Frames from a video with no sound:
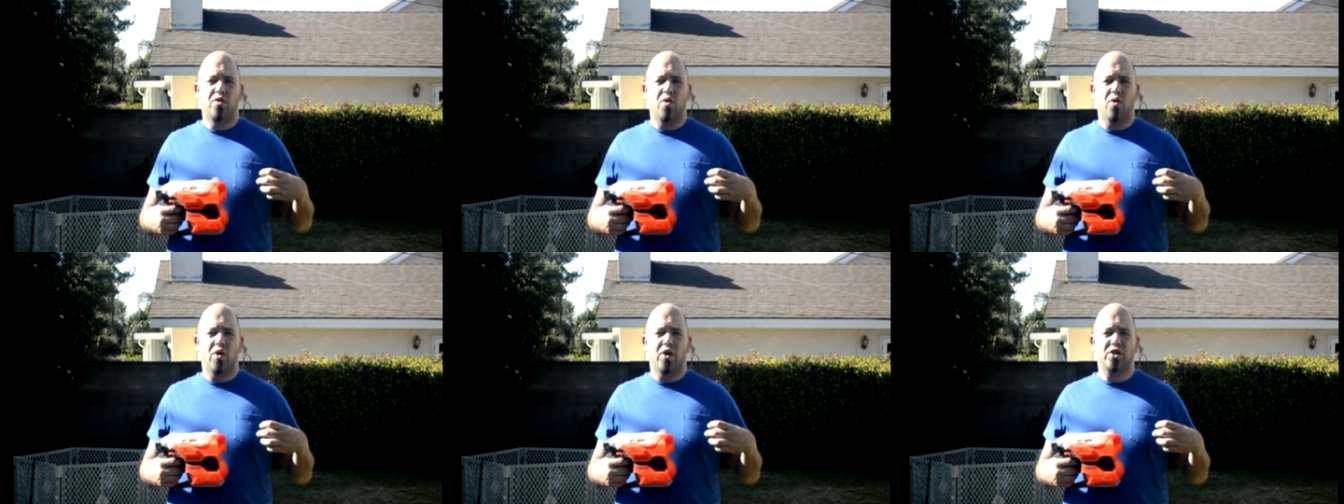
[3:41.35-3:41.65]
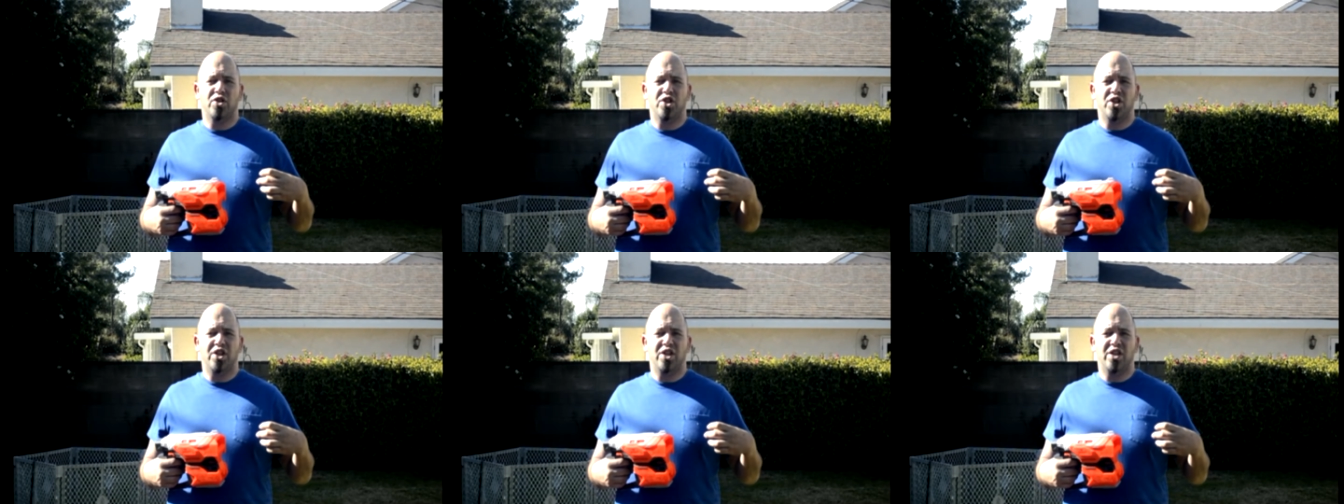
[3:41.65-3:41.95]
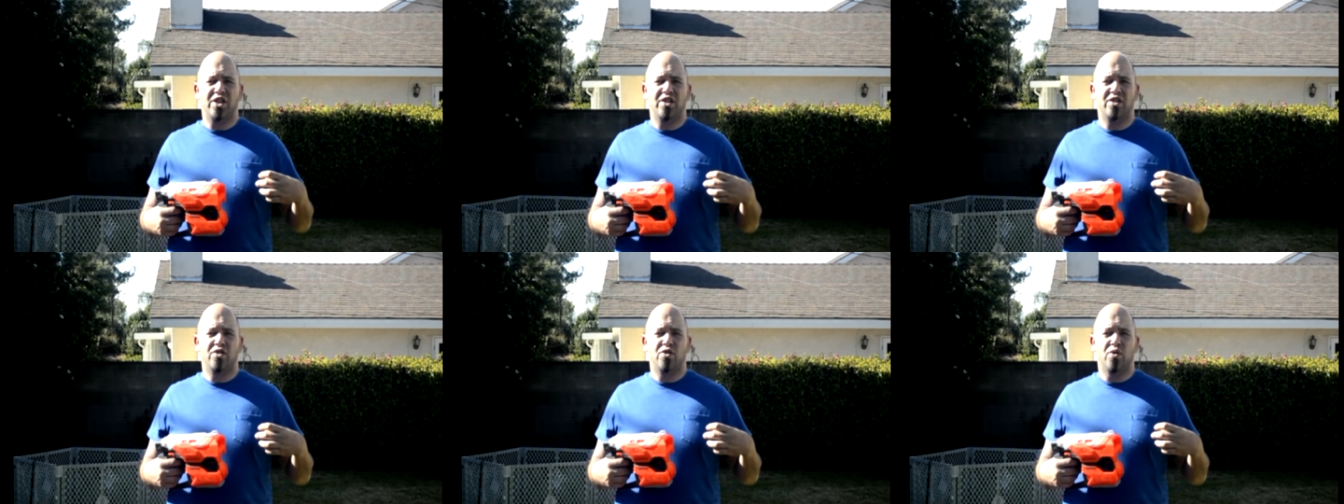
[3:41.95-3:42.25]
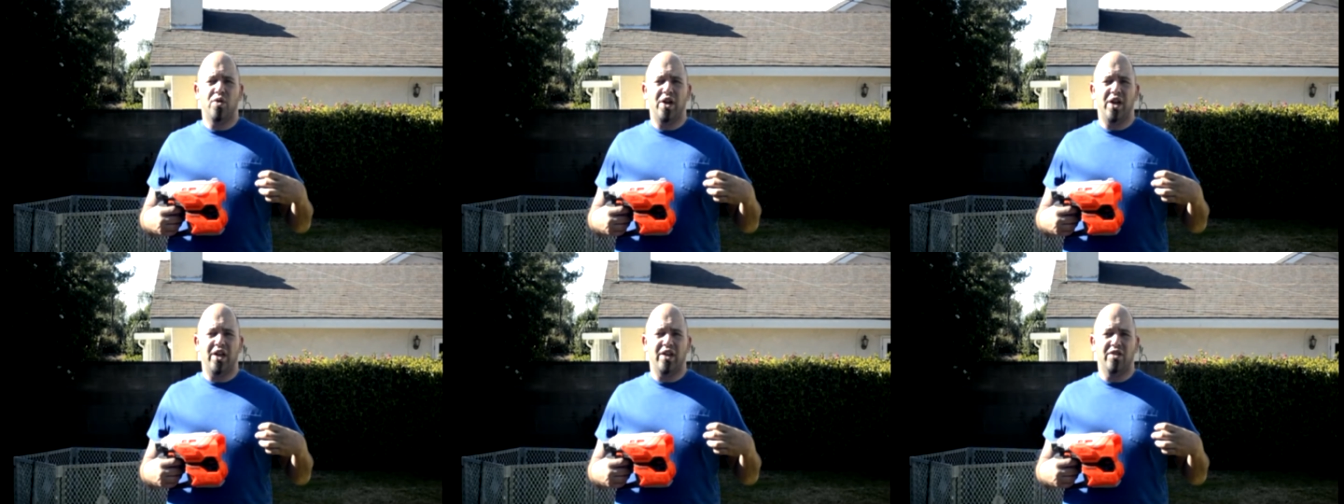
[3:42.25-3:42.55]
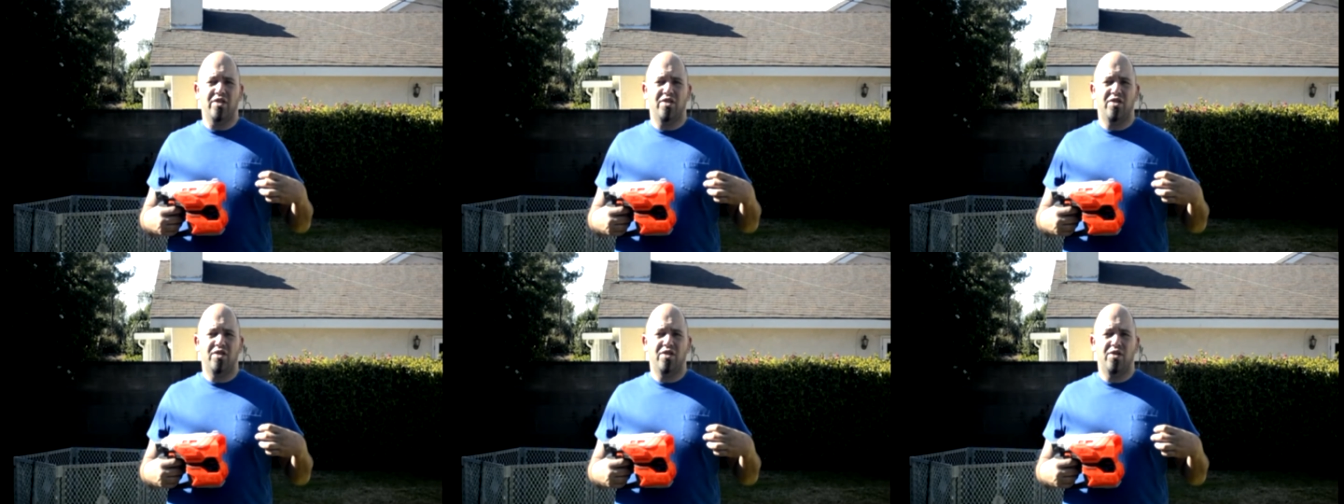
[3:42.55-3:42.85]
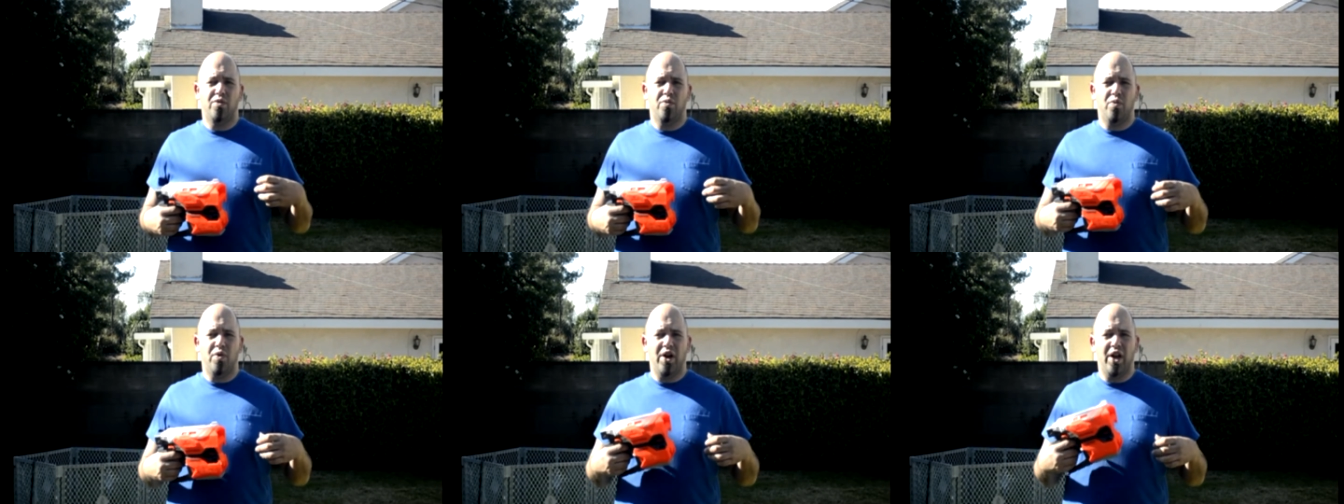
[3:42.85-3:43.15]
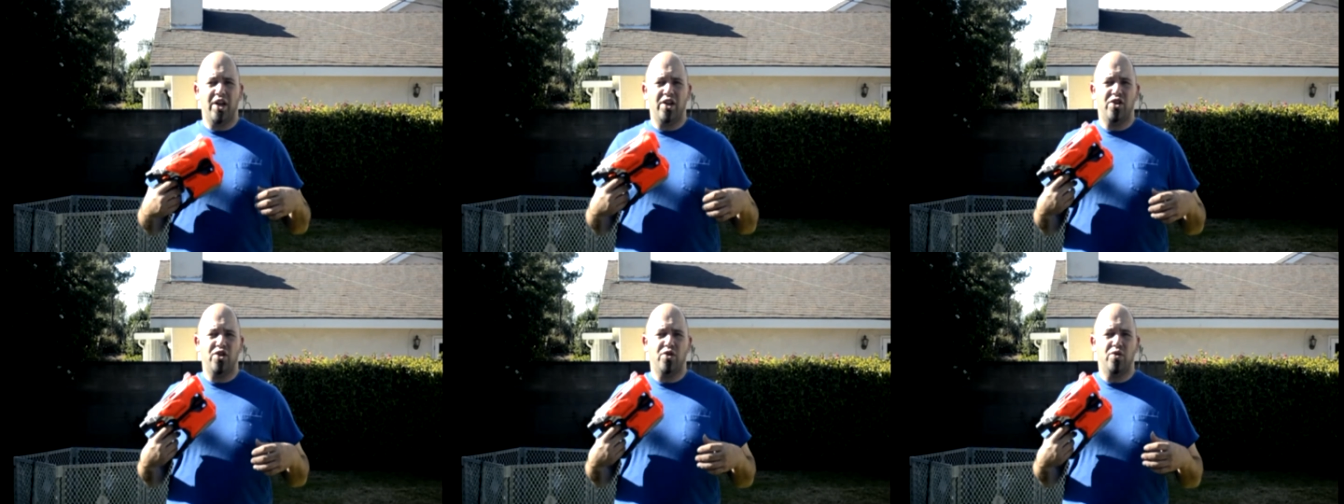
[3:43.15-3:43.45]
orange and greens
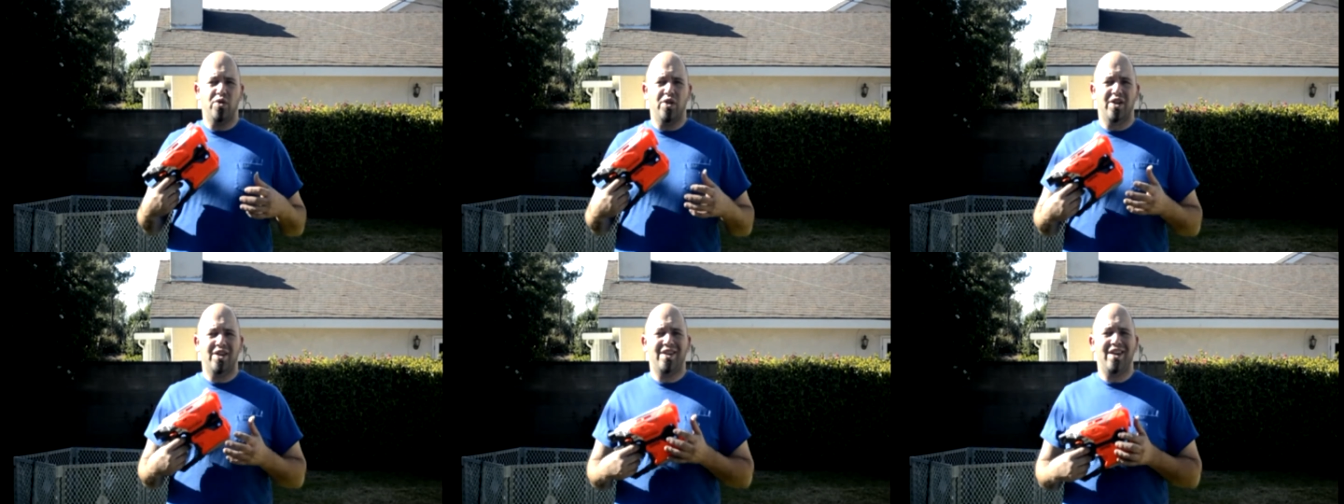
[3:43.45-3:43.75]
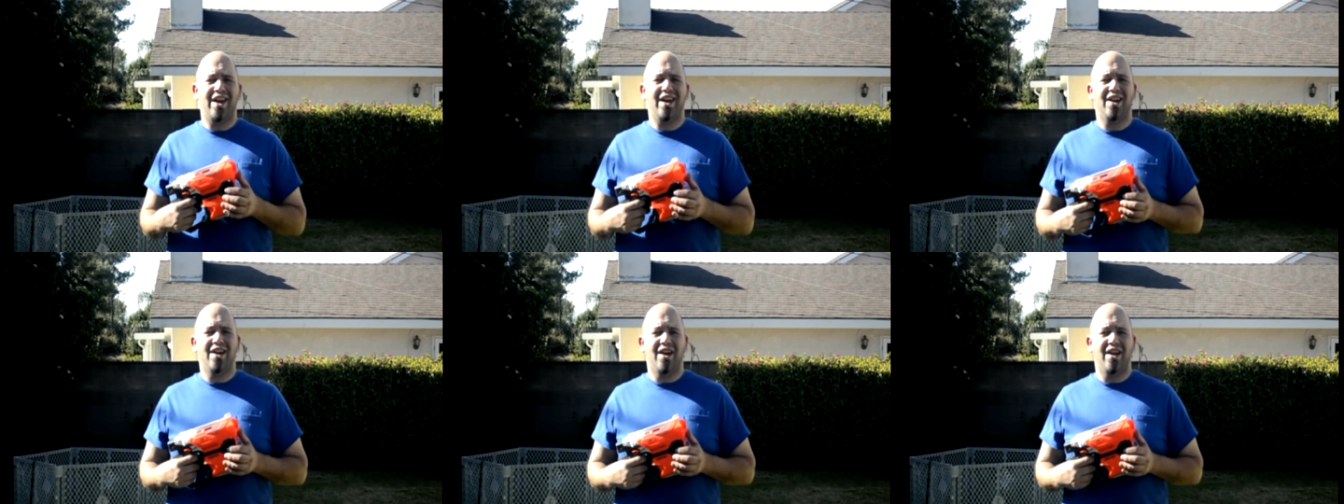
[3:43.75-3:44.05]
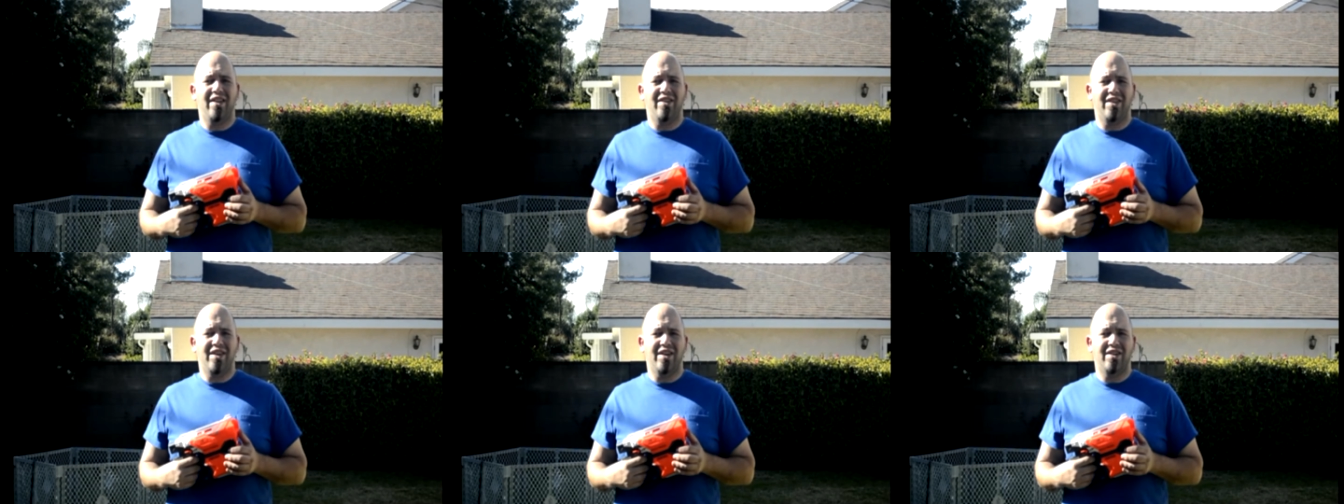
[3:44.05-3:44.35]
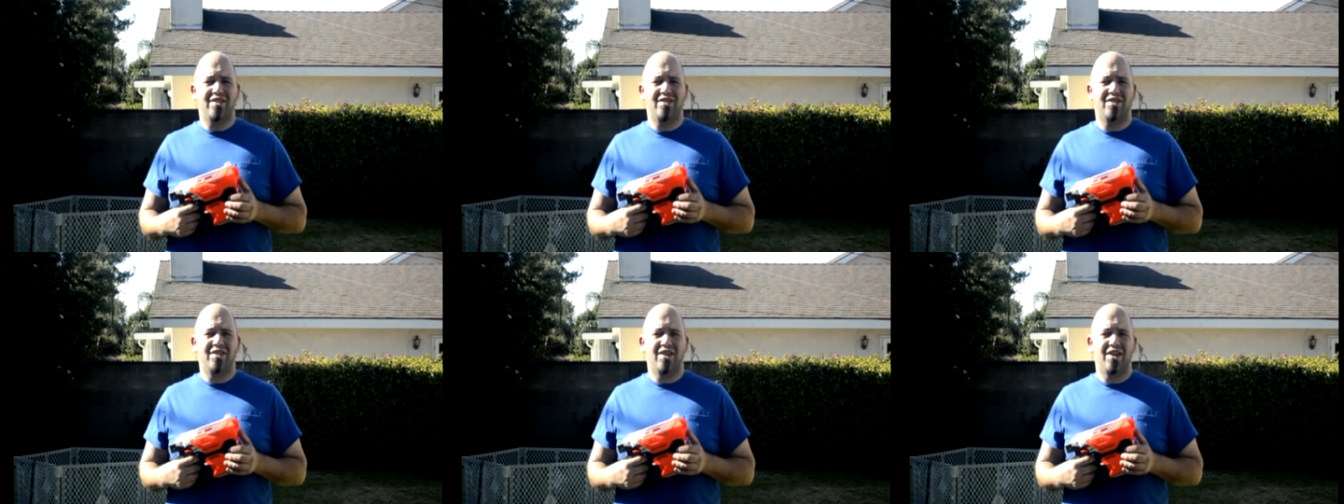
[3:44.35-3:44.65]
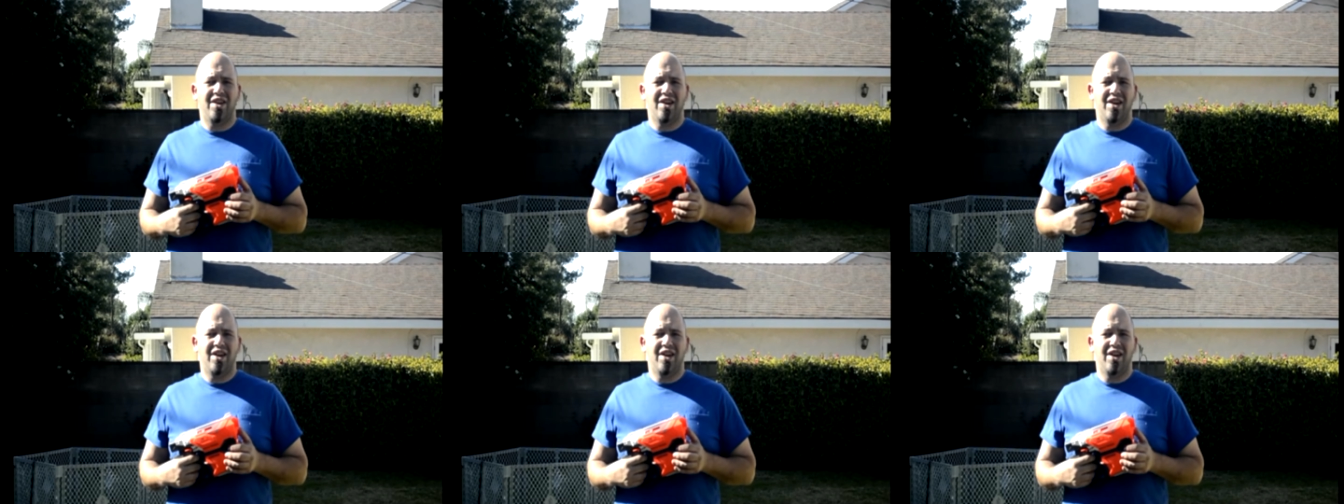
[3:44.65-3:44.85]
when I do the data on this,